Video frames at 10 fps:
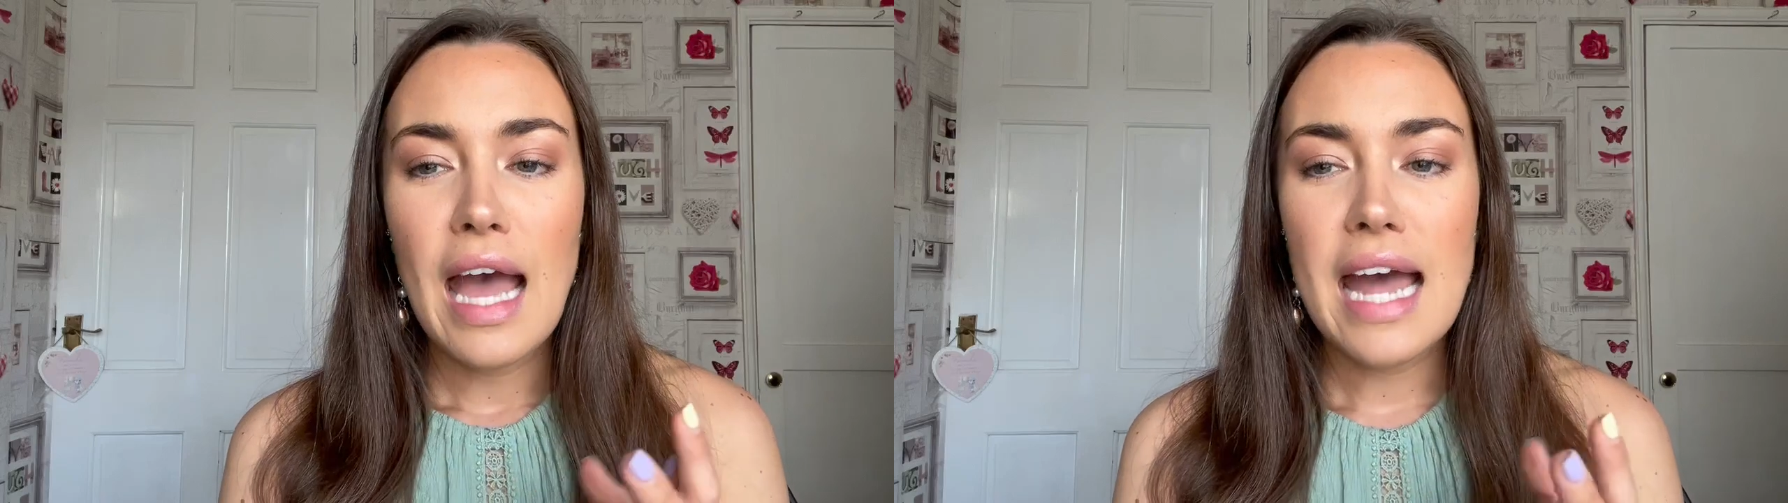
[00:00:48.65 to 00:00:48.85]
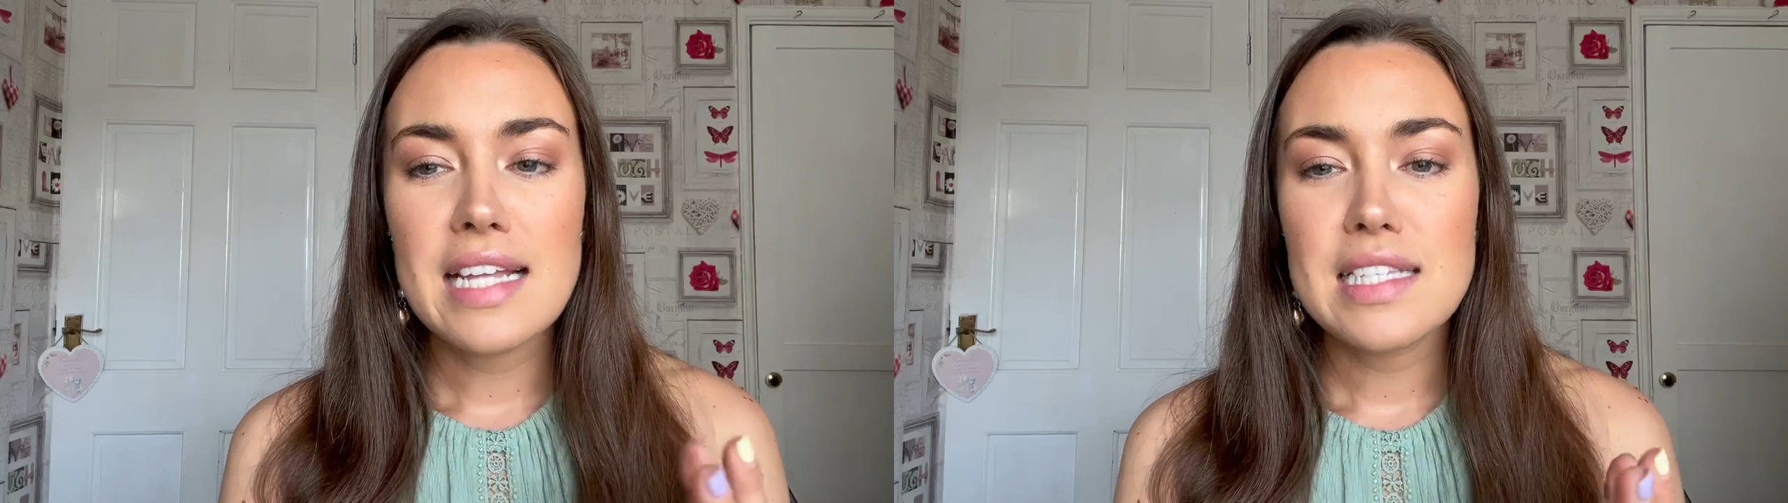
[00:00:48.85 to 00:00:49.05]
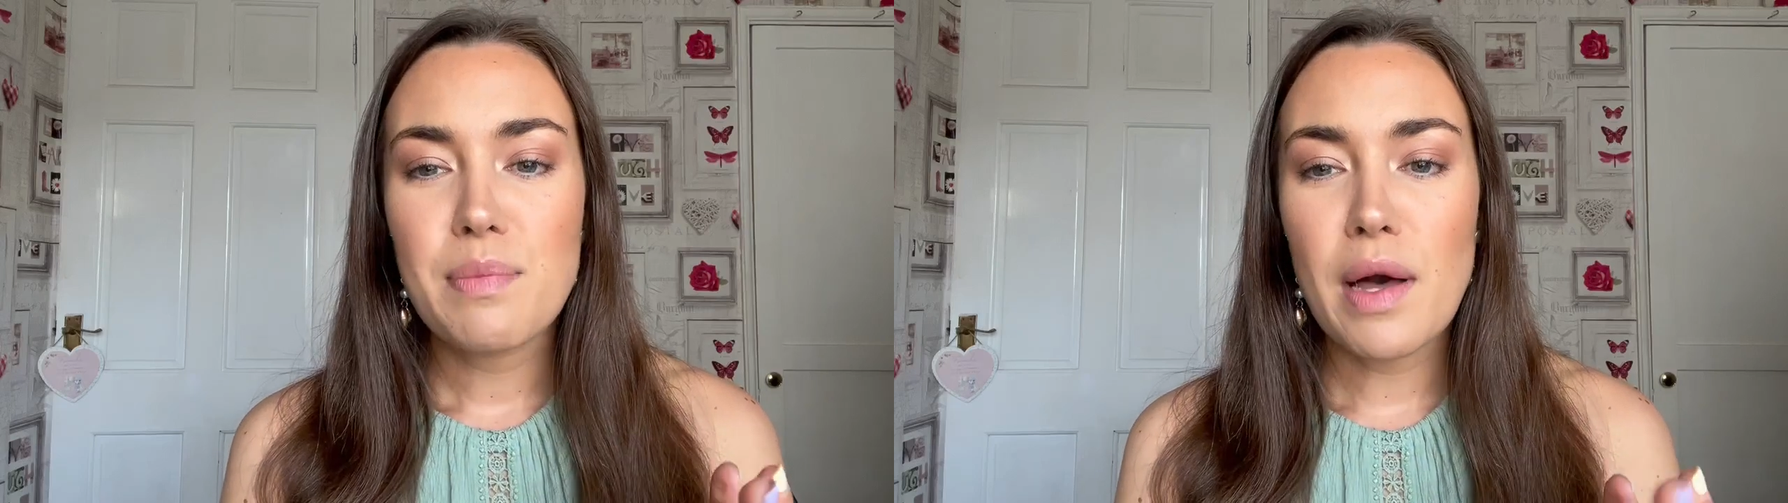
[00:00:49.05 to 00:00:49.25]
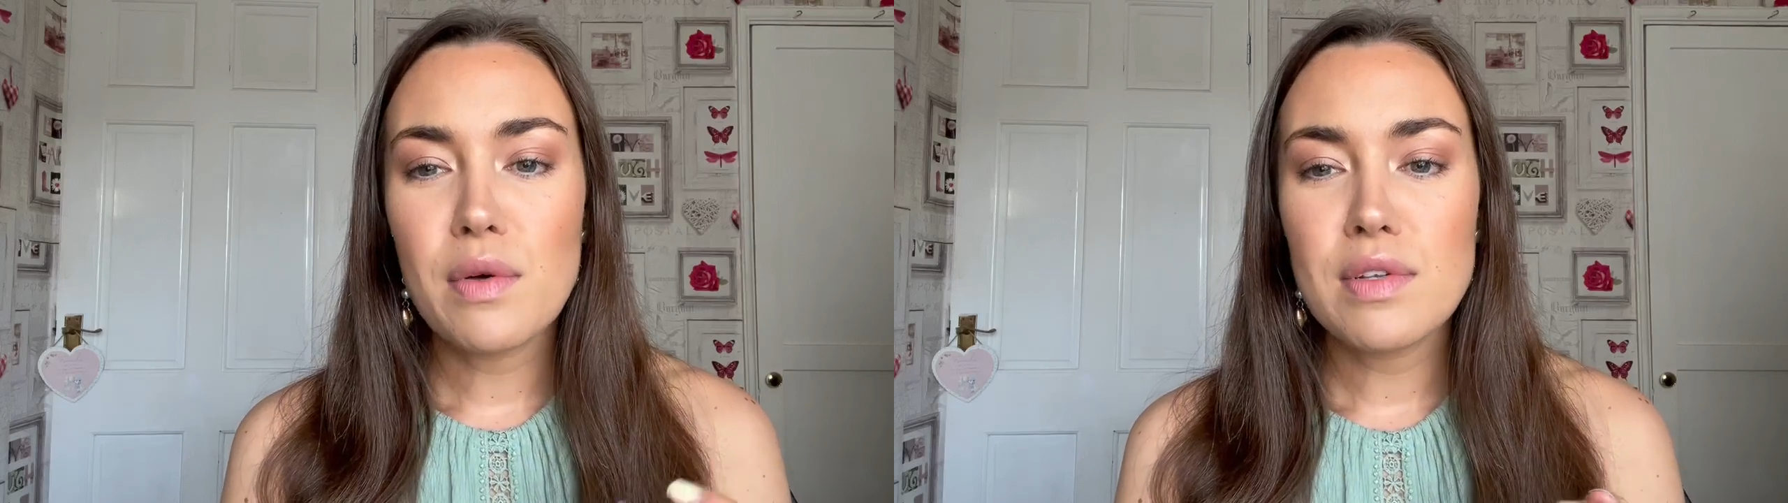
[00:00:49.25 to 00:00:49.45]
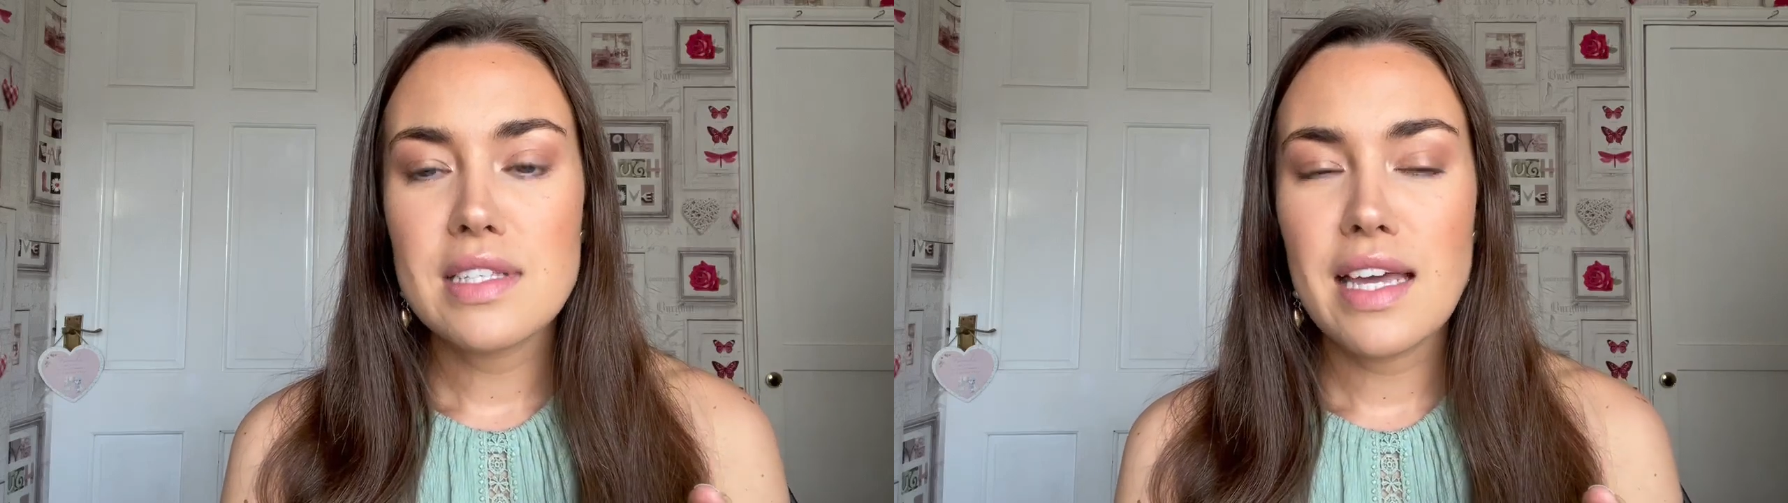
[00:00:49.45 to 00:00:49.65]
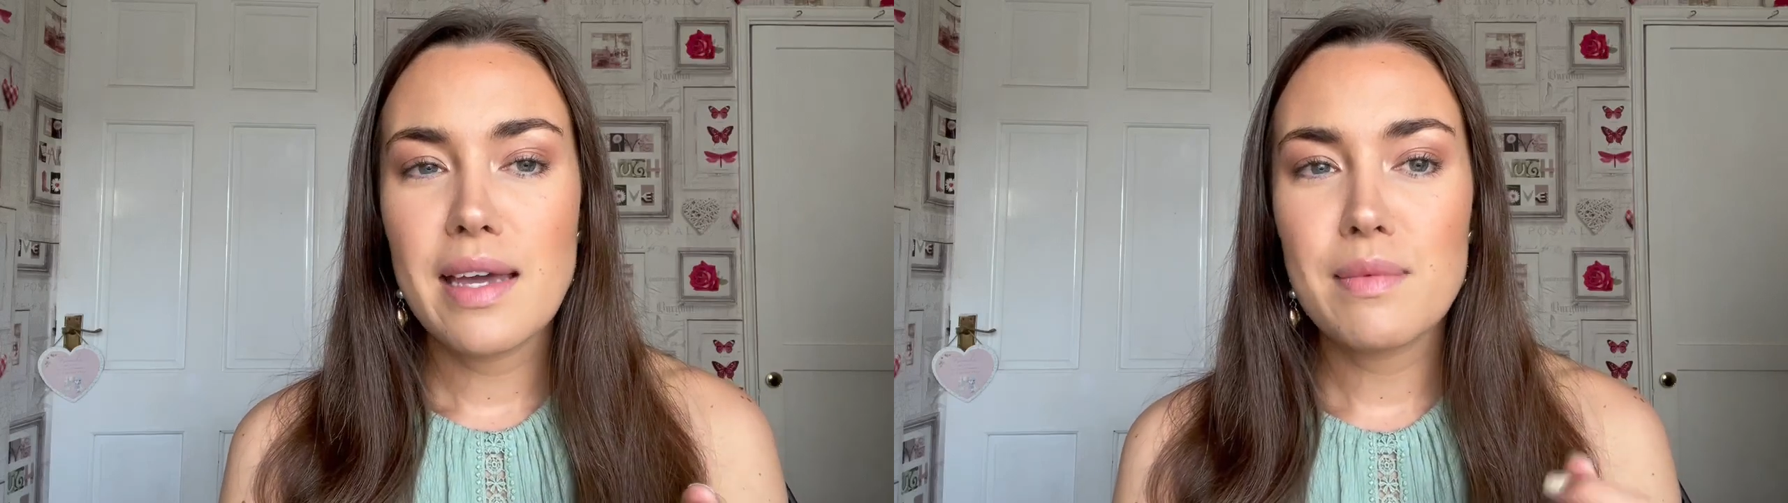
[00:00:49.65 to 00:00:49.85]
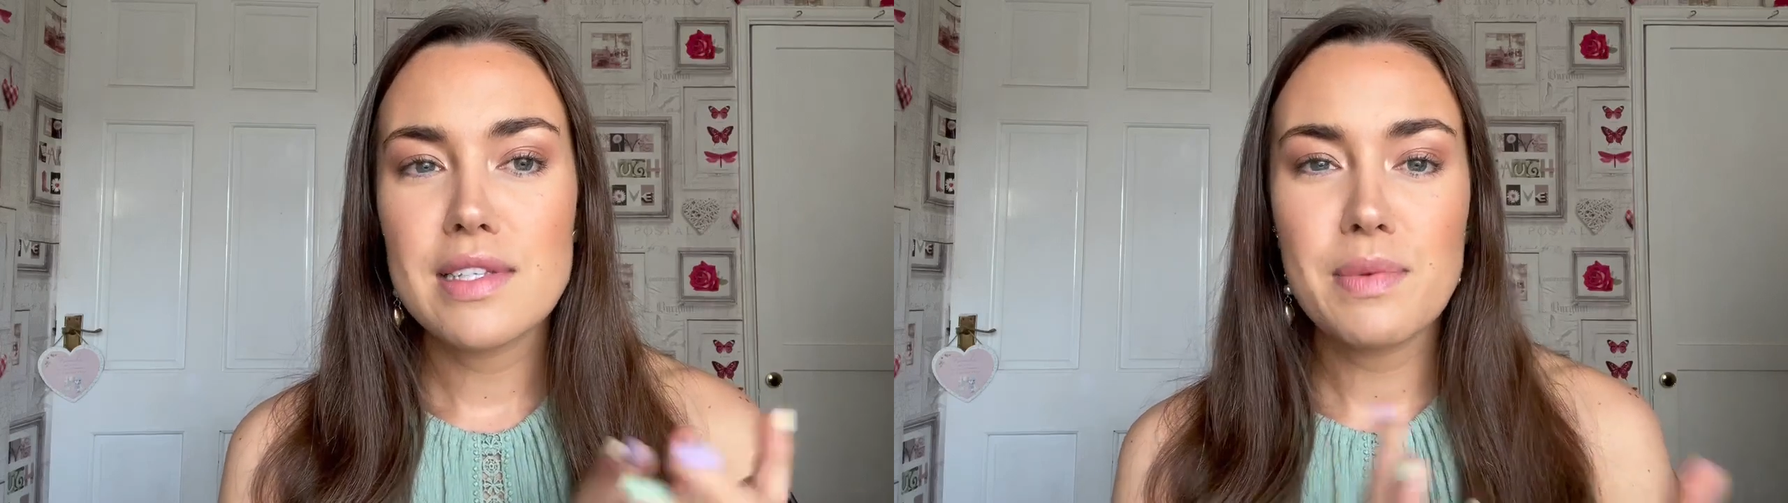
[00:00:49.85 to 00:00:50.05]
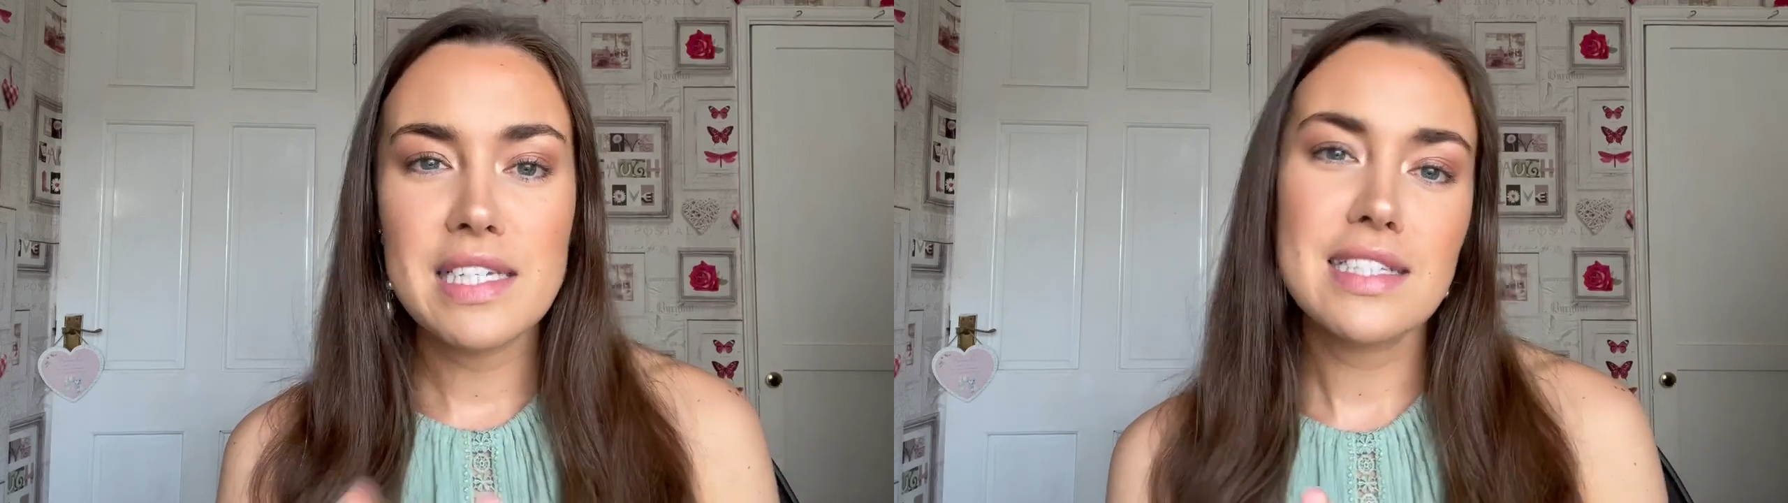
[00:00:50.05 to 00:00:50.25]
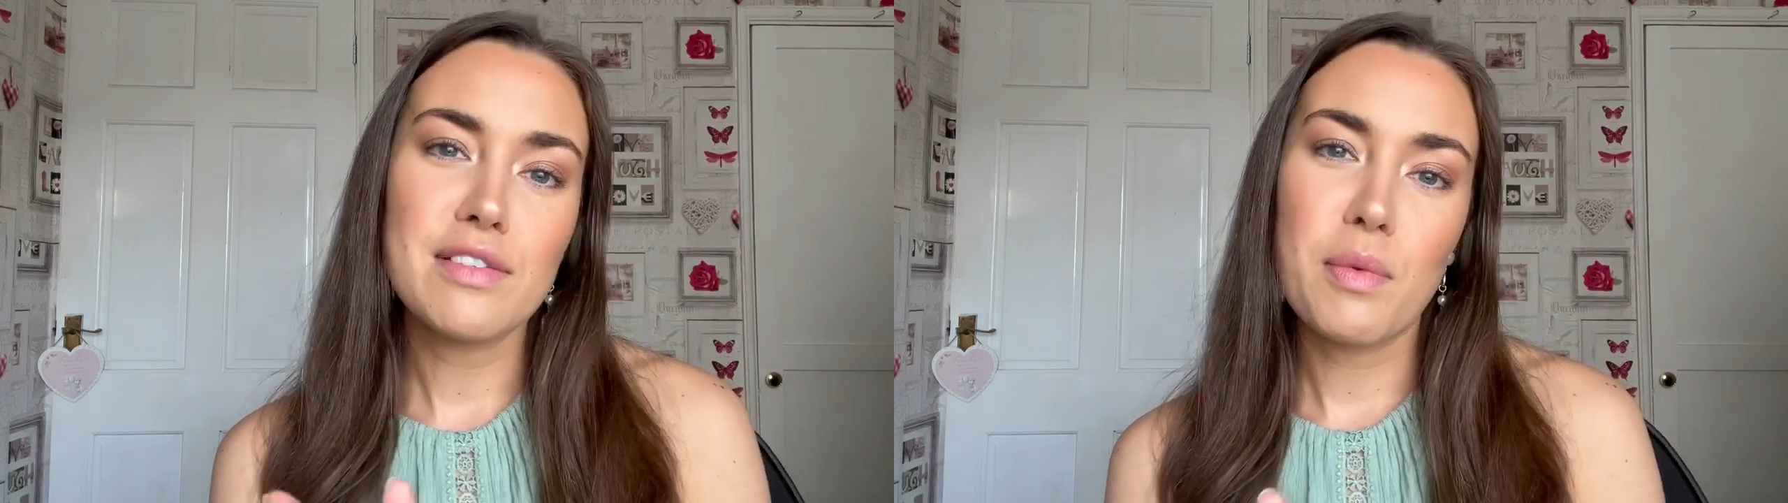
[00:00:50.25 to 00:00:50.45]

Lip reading: And it's about there's a place in